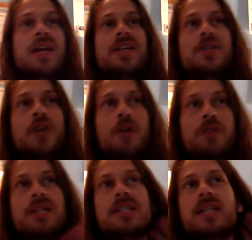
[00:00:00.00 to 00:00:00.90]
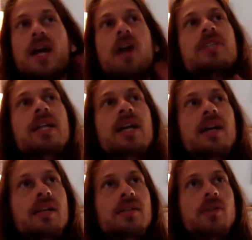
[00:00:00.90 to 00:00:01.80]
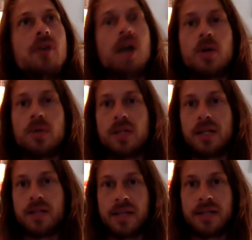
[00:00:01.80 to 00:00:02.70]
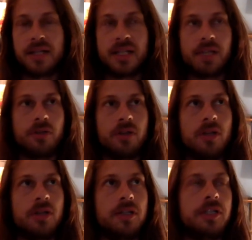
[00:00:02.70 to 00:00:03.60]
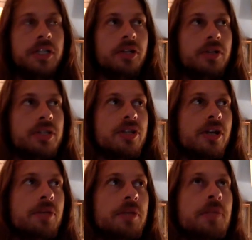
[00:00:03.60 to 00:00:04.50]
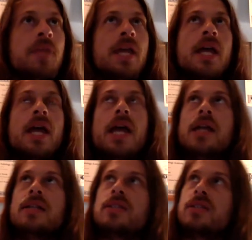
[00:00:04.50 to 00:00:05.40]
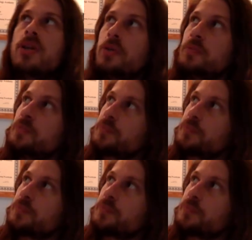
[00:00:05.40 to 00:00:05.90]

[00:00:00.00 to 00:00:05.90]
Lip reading: Shravana is Altair or Aquila, I think, if you're, you know, in astronomy. And so,